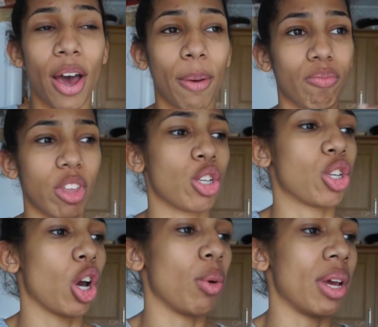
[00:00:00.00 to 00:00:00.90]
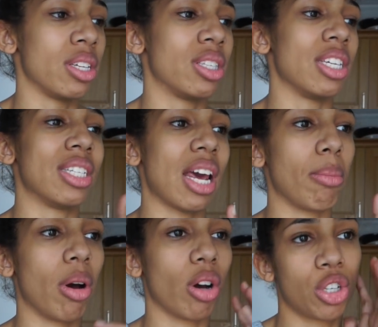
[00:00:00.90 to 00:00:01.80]
Um, this show is the
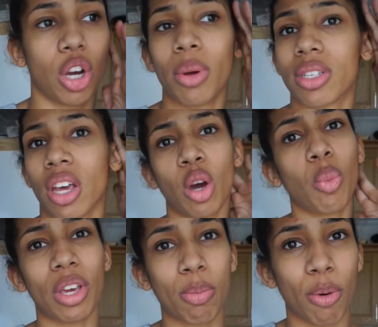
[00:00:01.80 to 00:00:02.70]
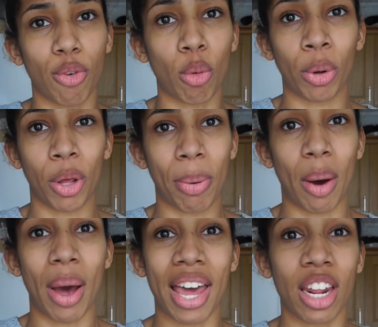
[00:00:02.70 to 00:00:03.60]
Denmark show. It's like a week before Body
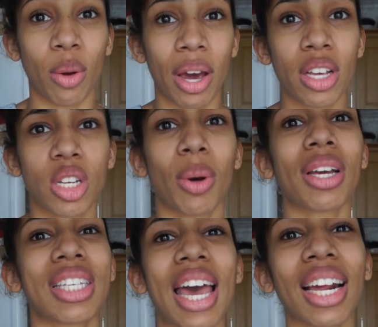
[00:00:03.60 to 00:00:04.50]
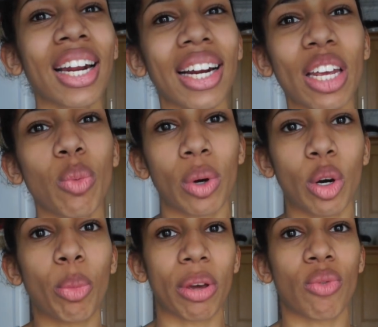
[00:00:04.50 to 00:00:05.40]
Power anyway. So I technically
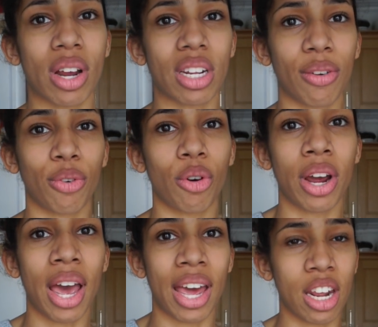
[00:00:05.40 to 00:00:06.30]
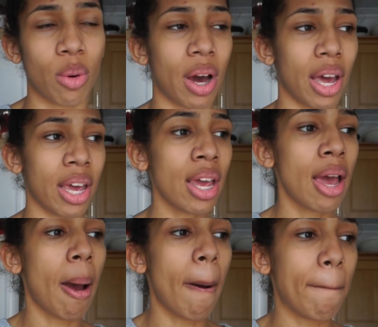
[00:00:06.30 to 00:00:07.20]
will be ready for it anyway,
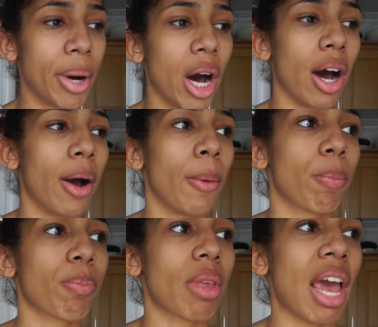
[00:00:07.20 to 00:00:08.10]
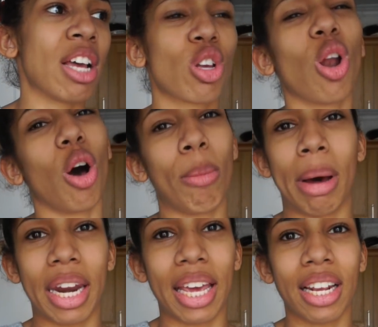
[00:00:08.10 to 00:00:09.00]
but it's a lot of
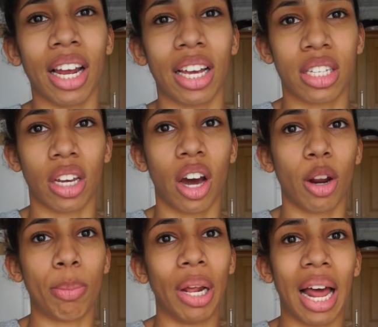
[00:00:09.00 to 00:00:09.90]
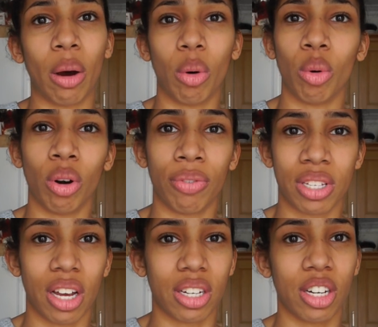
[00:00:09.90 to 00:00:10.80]
money like to kind of pull out all of a
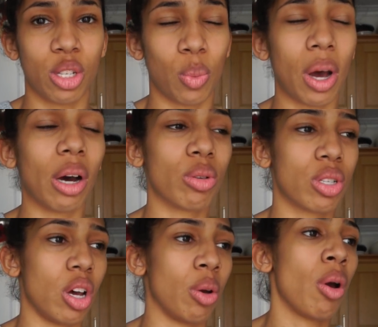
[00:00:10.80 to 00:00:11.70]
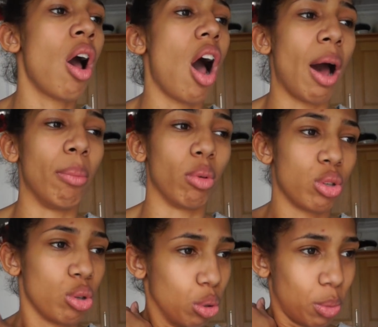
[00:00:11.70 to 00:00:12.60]
sudden as well. So I'm not
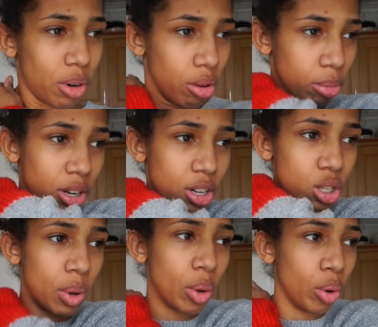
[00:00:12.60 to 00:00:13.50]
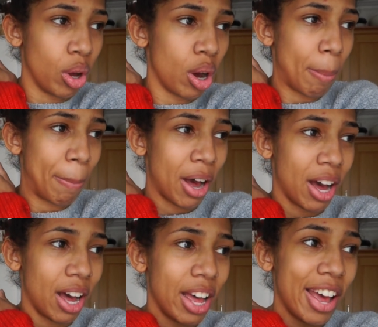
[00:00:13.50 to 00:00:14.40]
too sure whether I'm gonna do it or not,
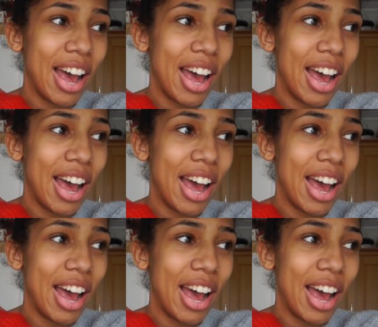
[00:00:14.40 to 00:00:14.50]
but